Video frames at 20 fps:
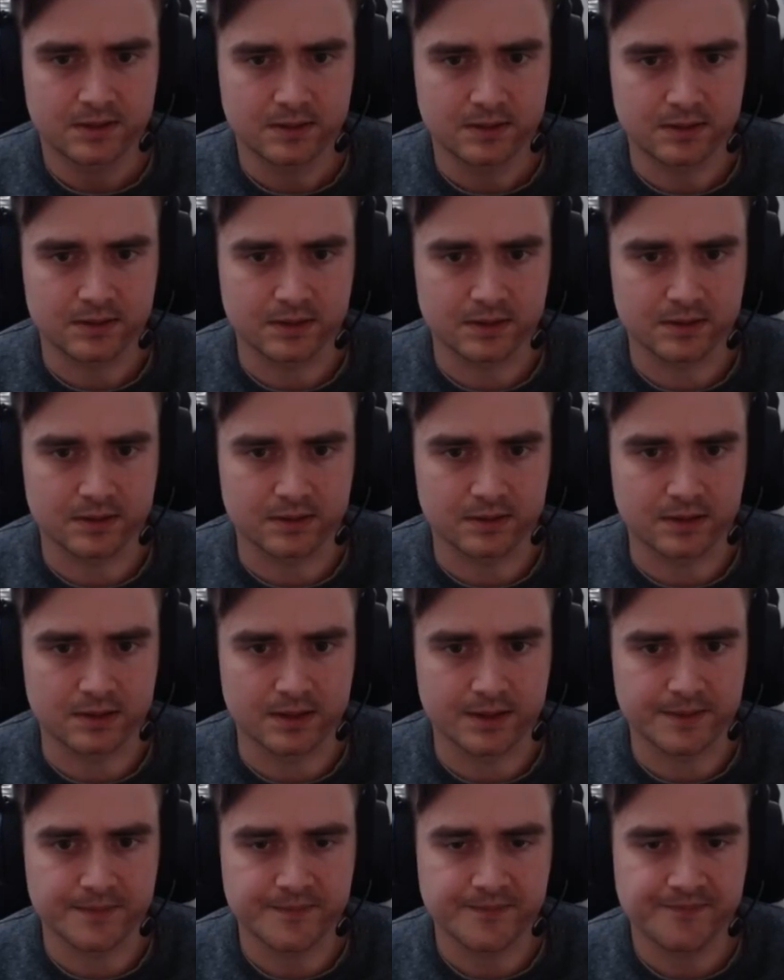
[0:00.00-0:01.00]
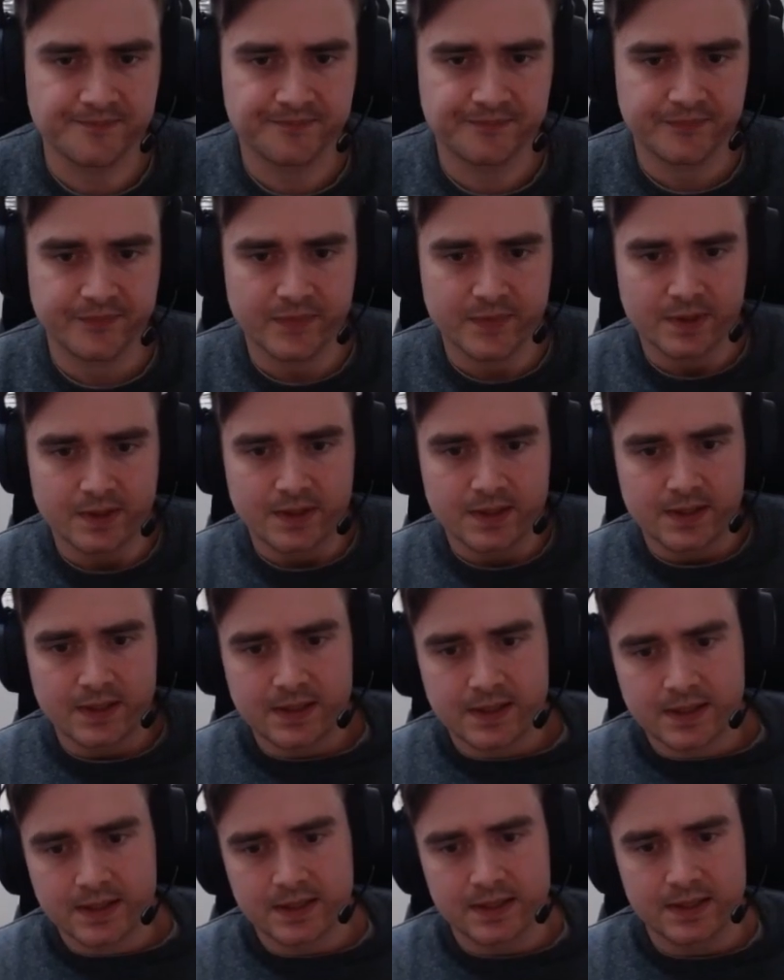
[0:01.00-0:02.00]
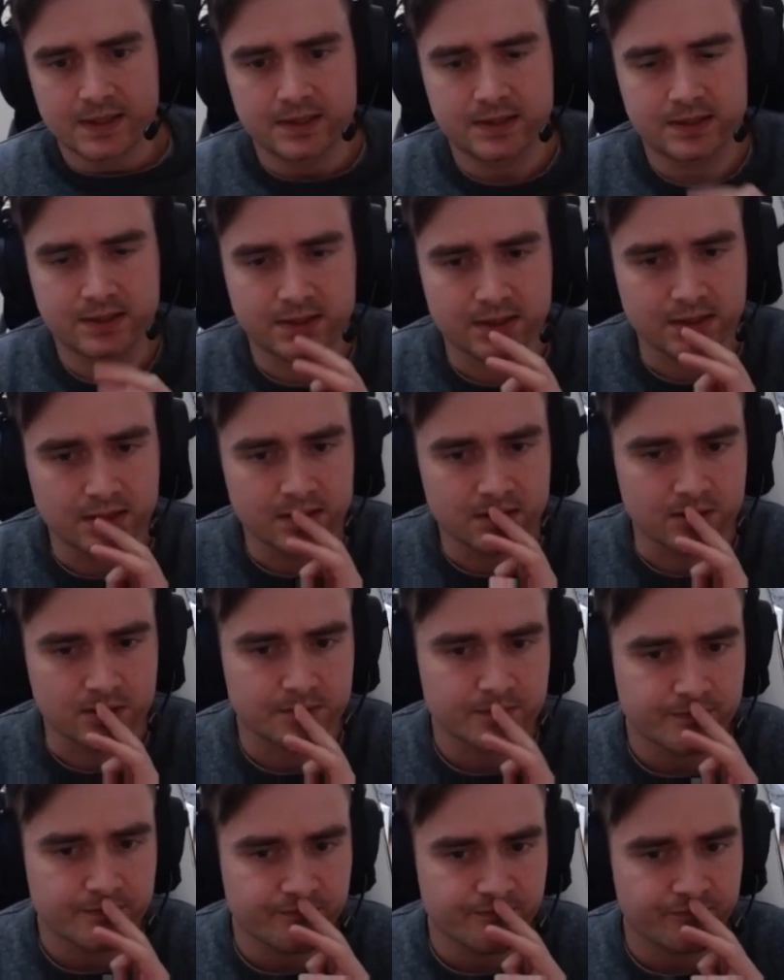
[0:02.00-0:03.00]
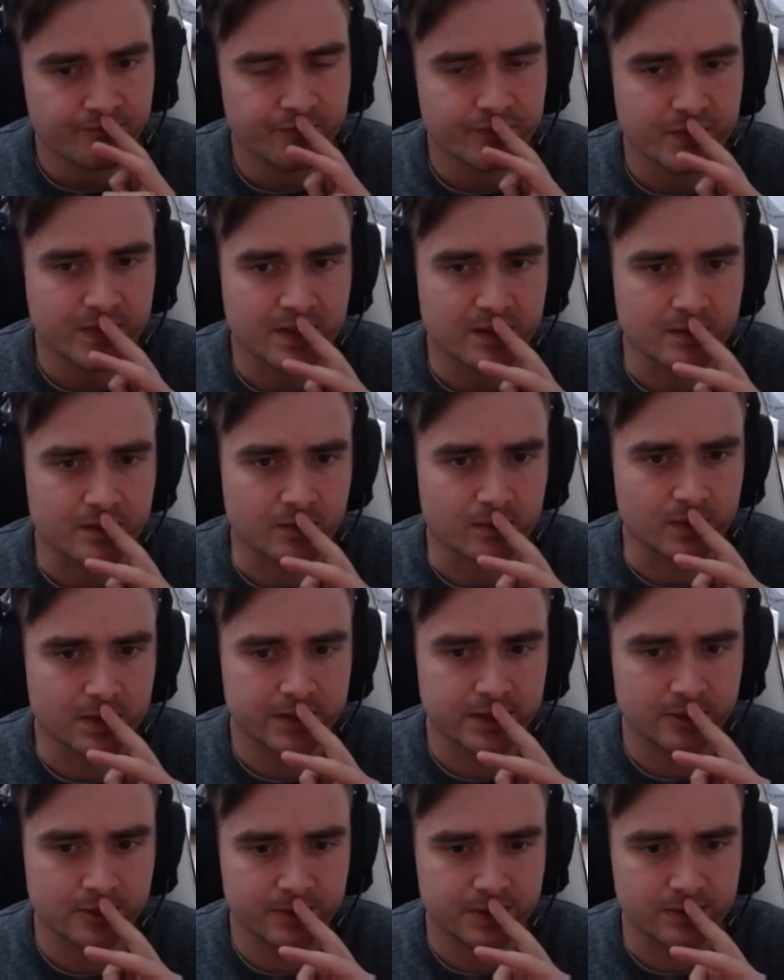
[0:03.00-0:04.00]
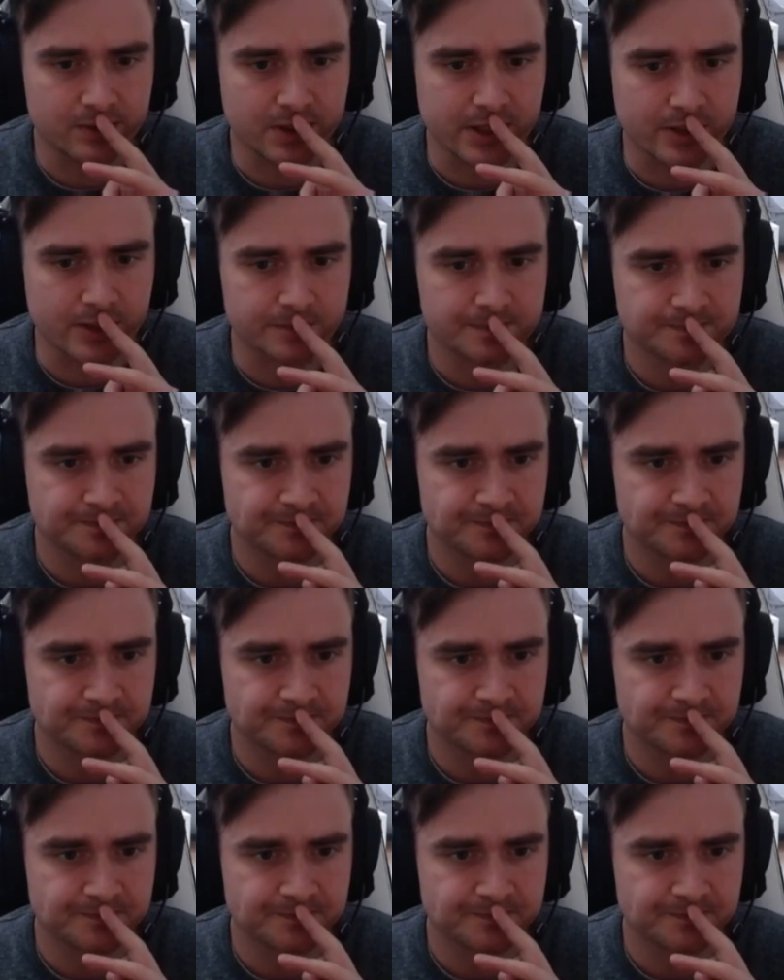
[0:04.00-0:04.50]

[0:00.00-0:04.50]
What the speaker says: Not gonna lie. So, what can we do now?